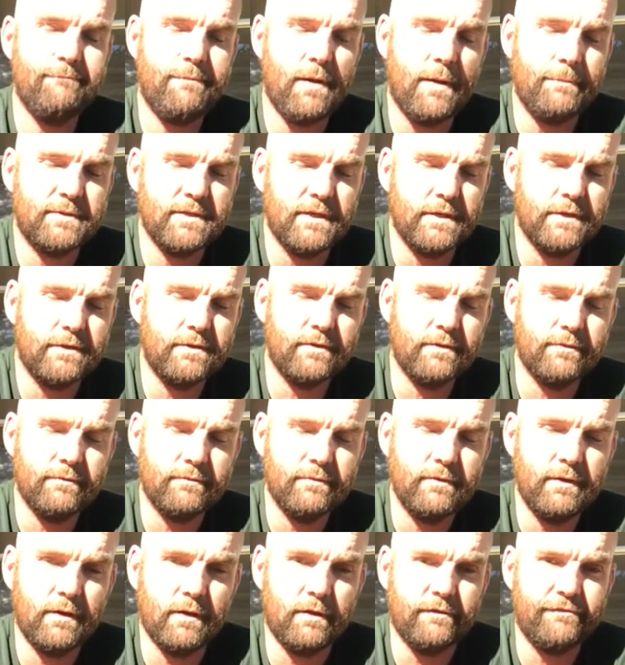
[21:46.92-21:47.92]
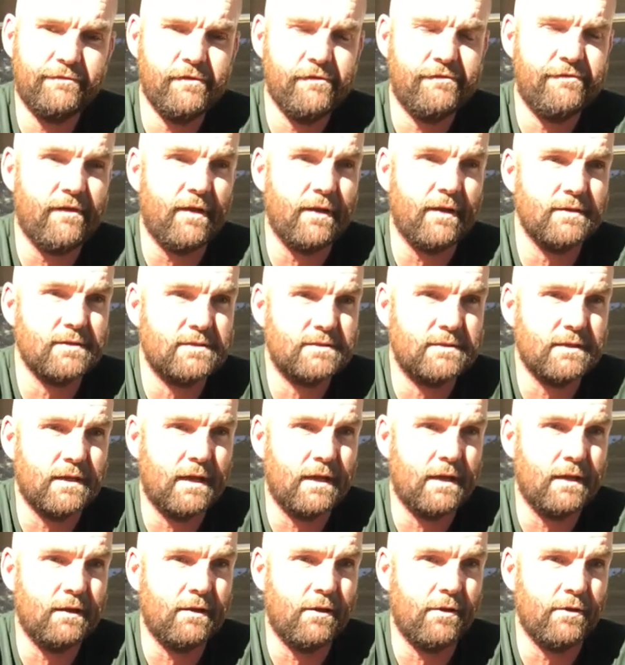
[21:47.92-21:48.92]
I bumped into, you know, a few fellas,
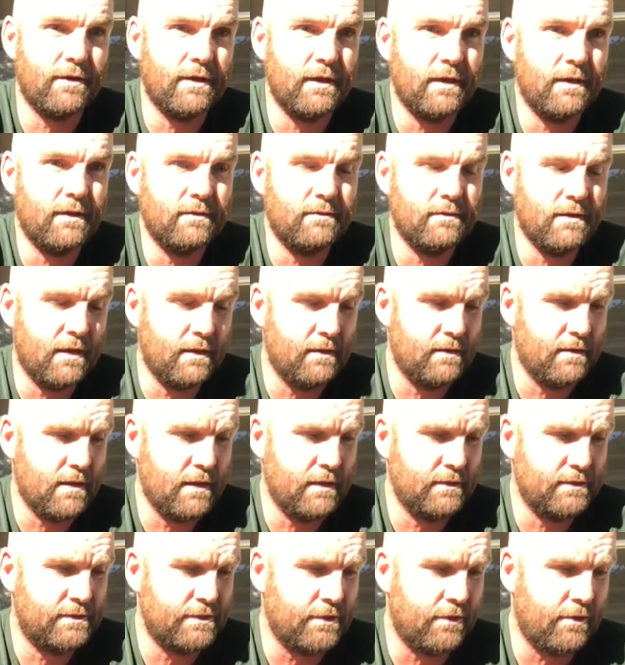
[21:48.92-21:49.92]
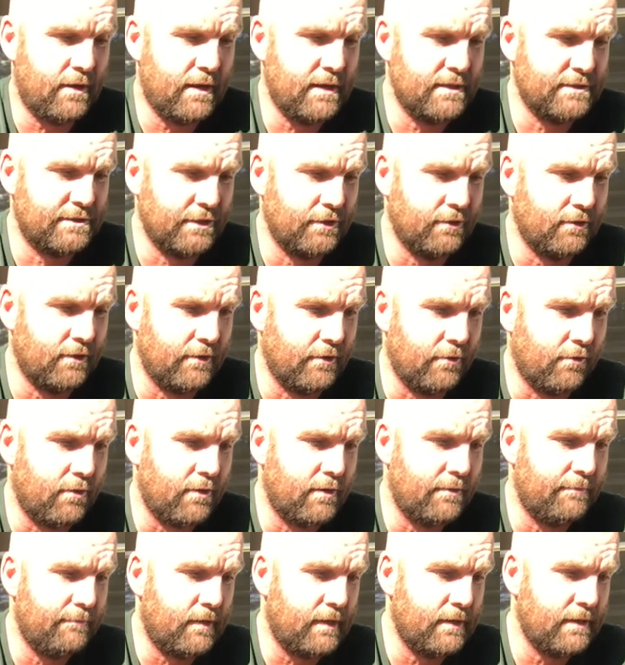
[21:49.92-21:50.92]
Logie and Tyres earlier
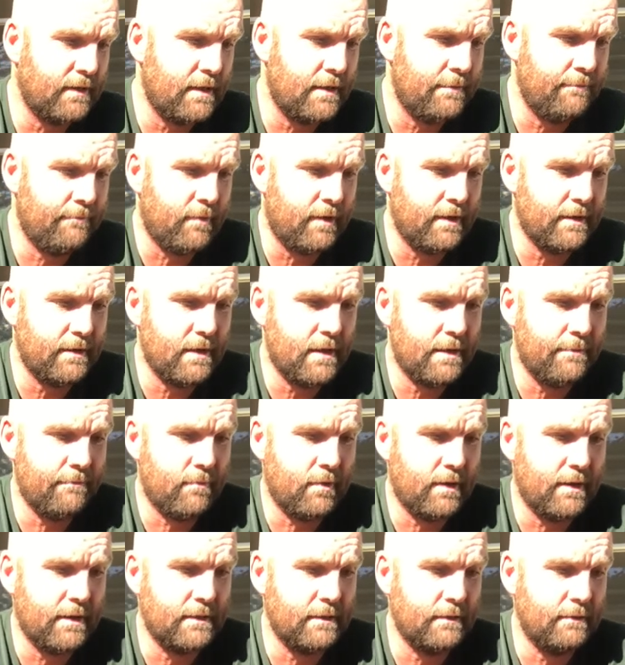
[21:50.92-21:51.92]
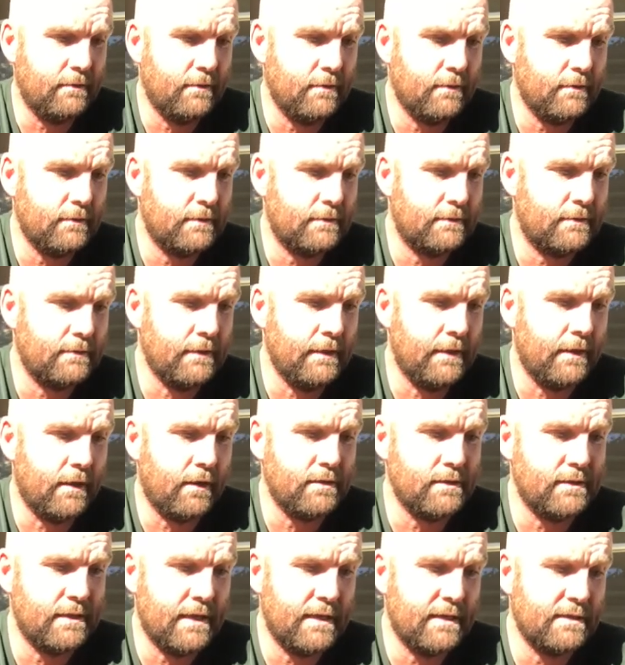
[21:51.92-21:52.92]
on in my, you know,
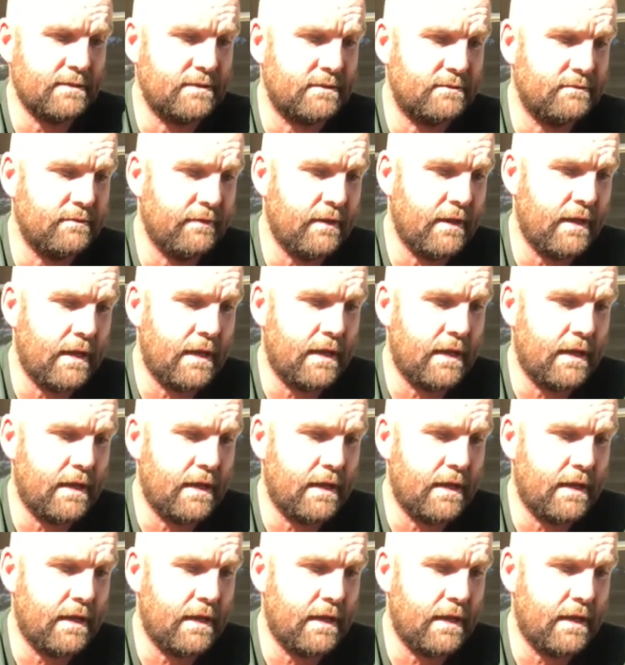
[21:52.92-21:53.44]
years,